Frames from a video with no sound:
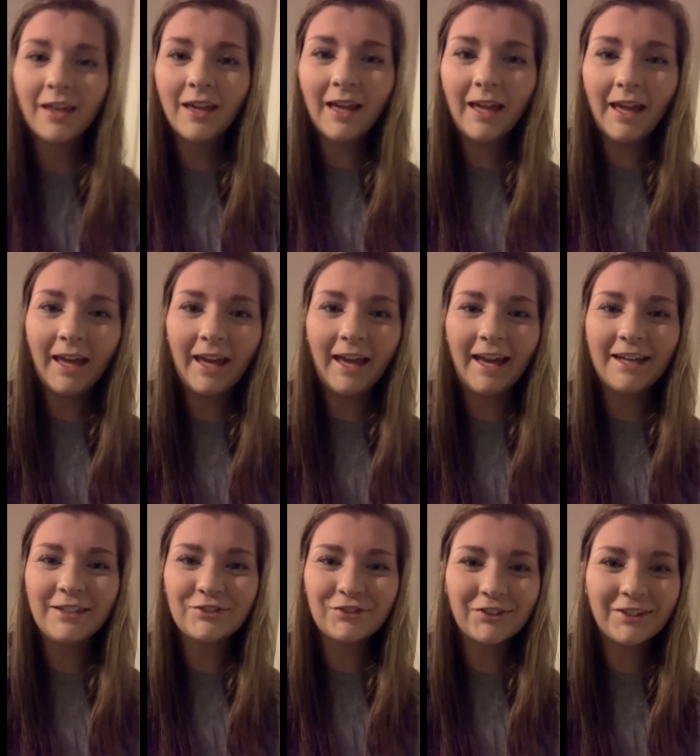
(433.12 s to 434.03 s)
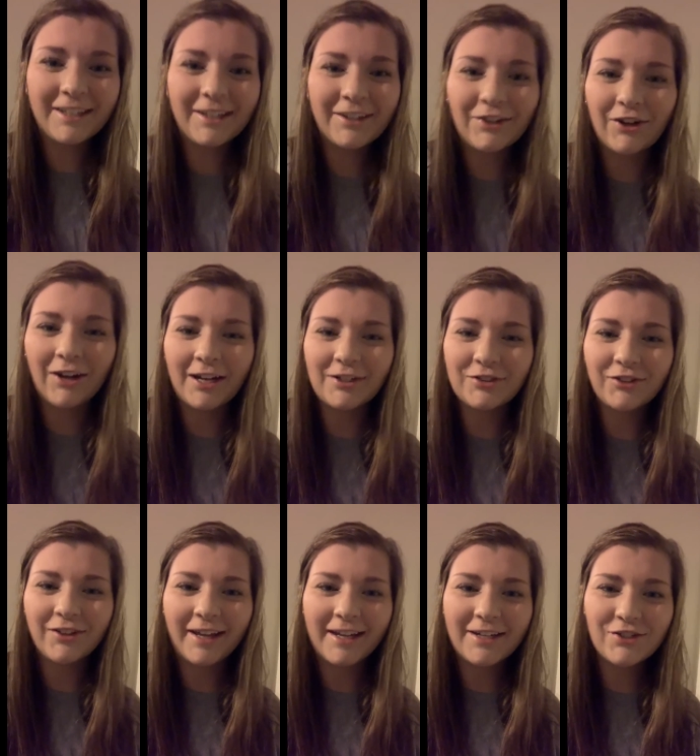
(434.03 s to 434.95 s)
Hey Ashley,
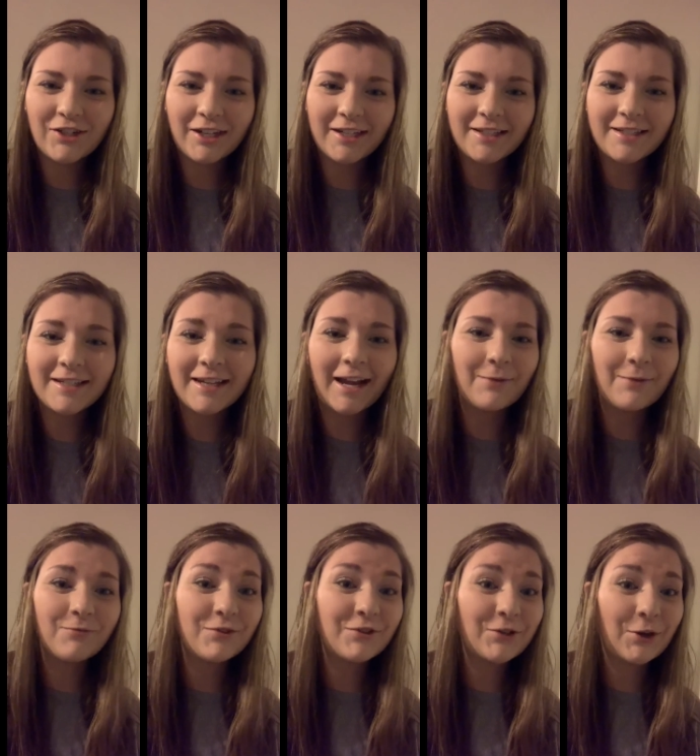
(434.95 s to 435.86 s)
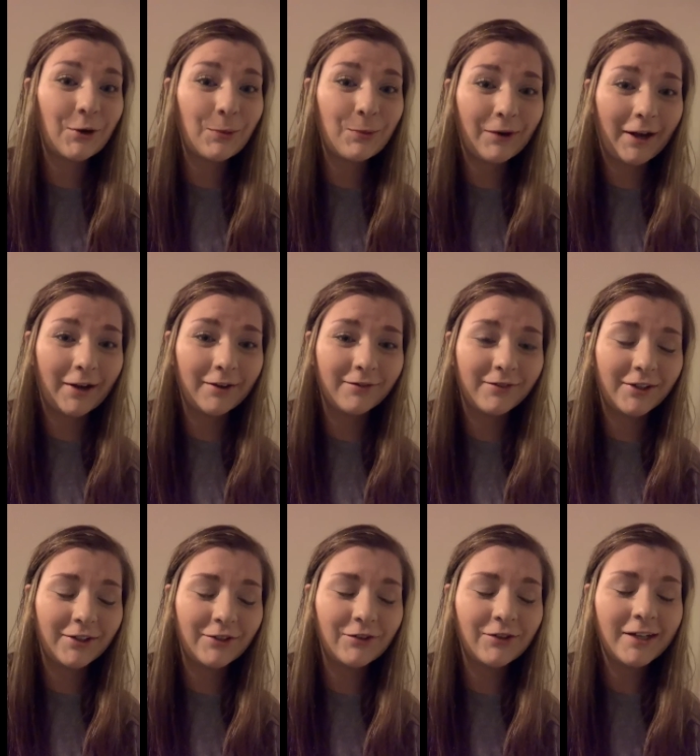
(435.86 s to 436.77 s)
congratulations. I'm so proud of
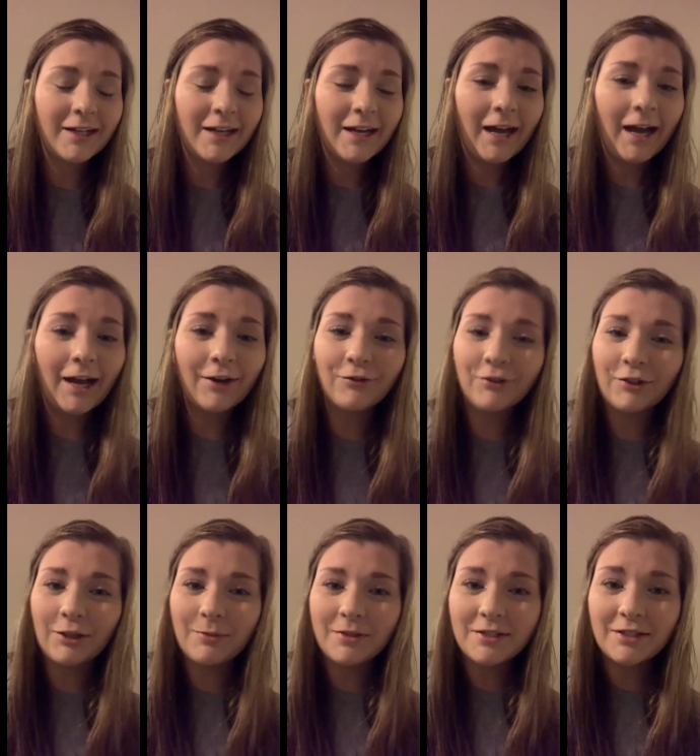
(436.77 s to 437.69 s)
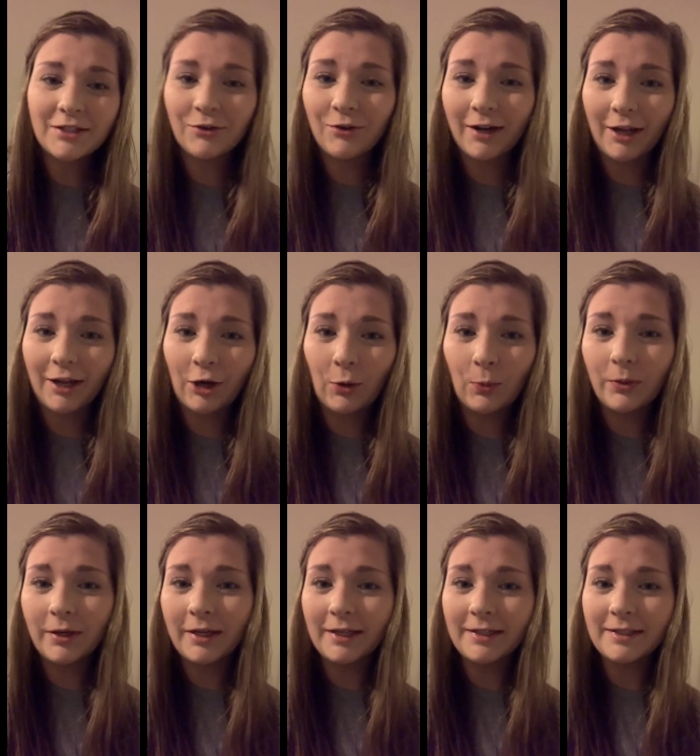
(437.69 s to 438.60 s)
you. I really miss you and I hope we
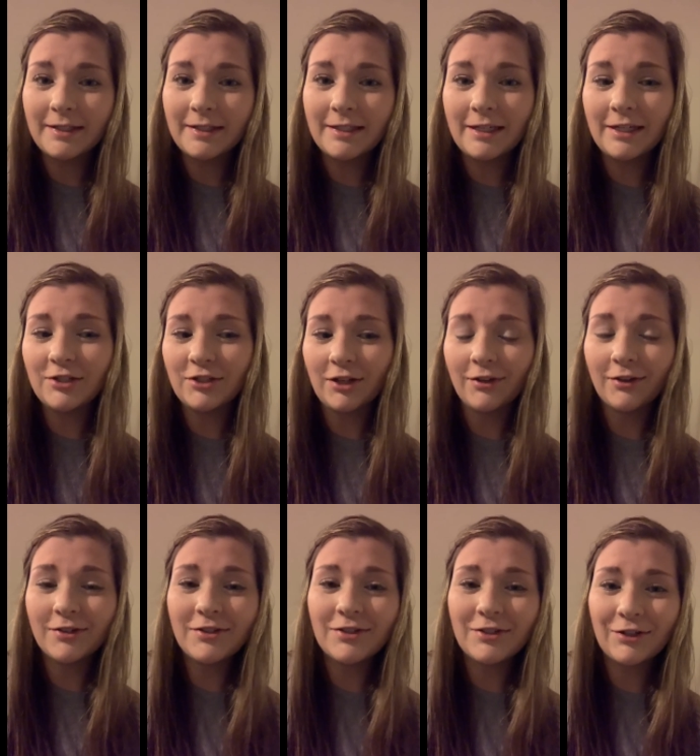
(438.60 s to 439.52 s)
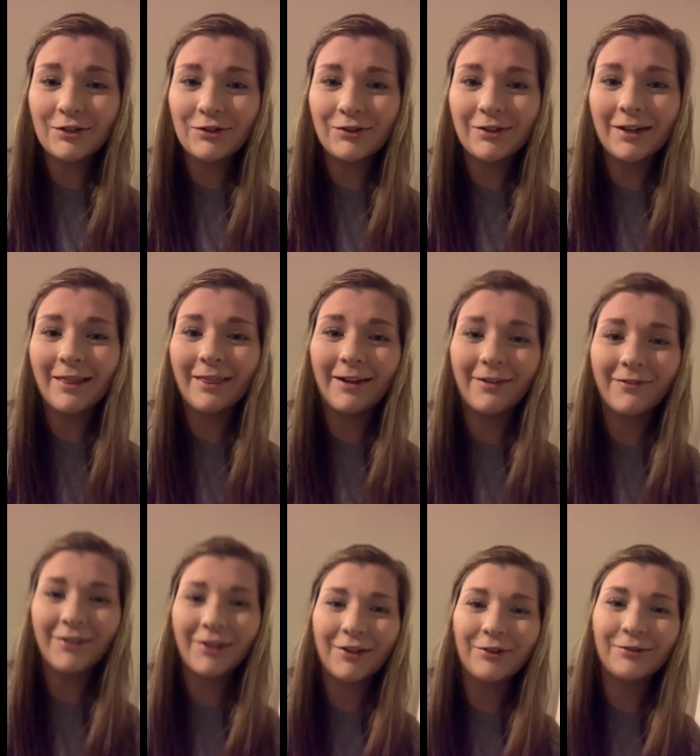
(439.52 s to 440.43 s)
get to see each other soon. Love
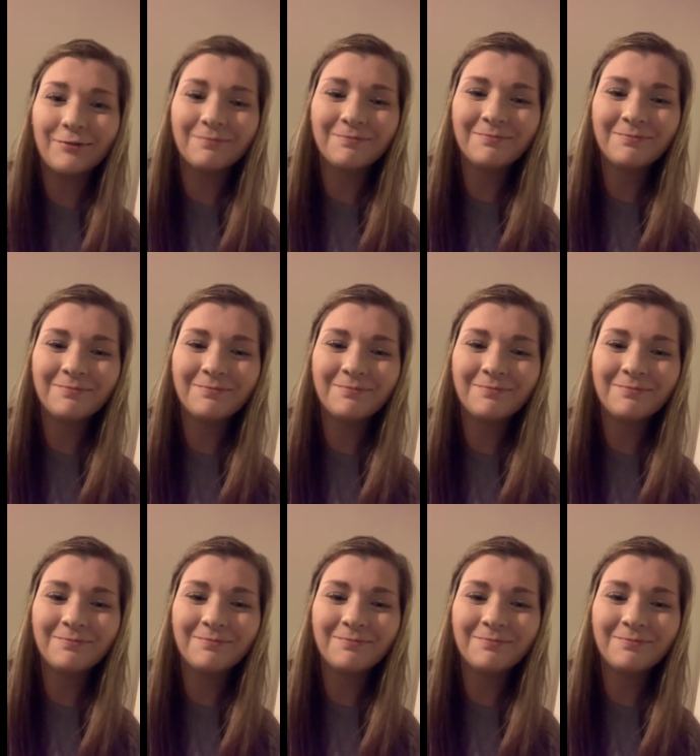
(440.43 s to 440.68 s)
you.